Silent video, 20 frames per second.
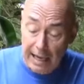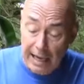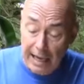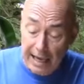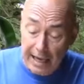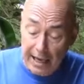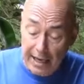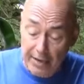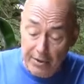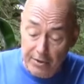
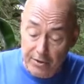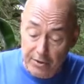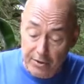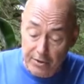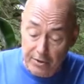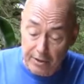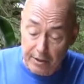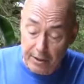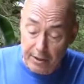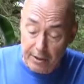and
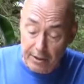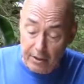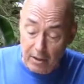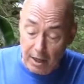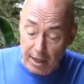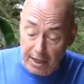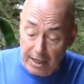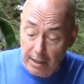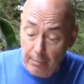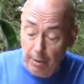it's
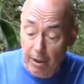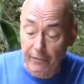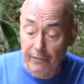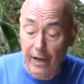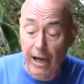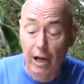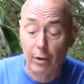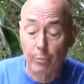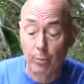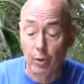got a couple of
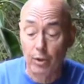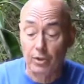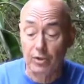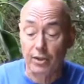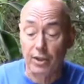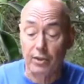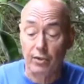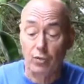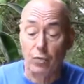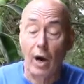outputs
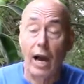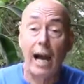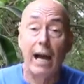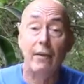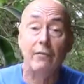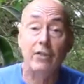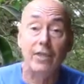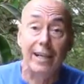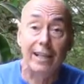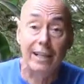that
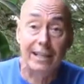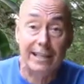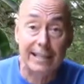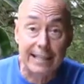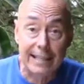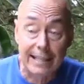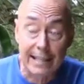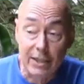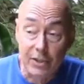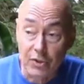drives
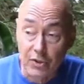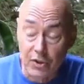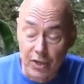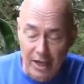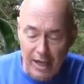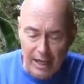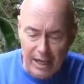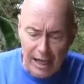LEDs.